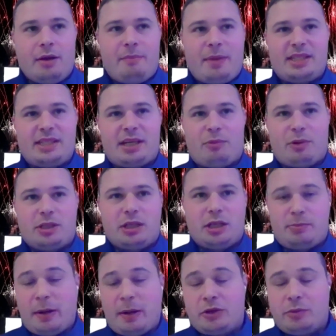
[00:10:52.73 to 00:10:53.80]
based on what's
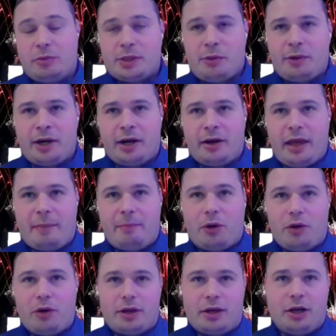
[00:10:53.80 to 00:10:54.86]
going on in that
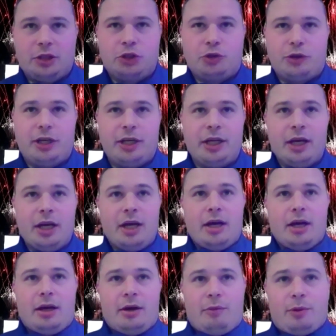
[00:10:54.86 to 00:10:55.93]
part of the country
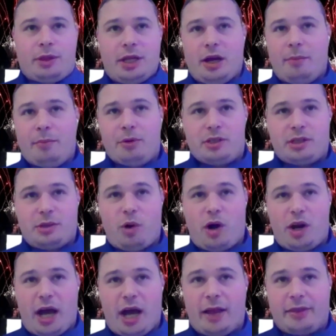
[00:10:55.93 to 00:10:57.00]
with the numbers and
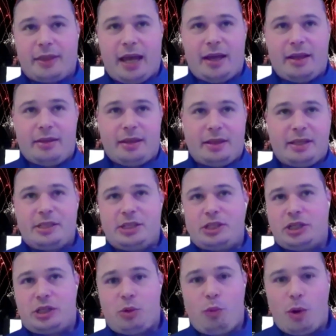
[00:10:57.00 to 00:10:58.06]
whatnot, that this is
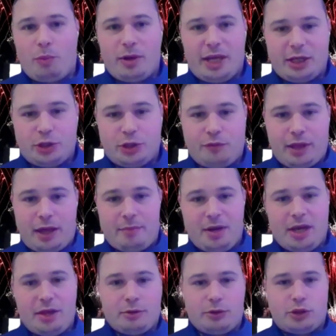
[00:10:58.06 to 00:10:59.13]
just a one-week issue for them either.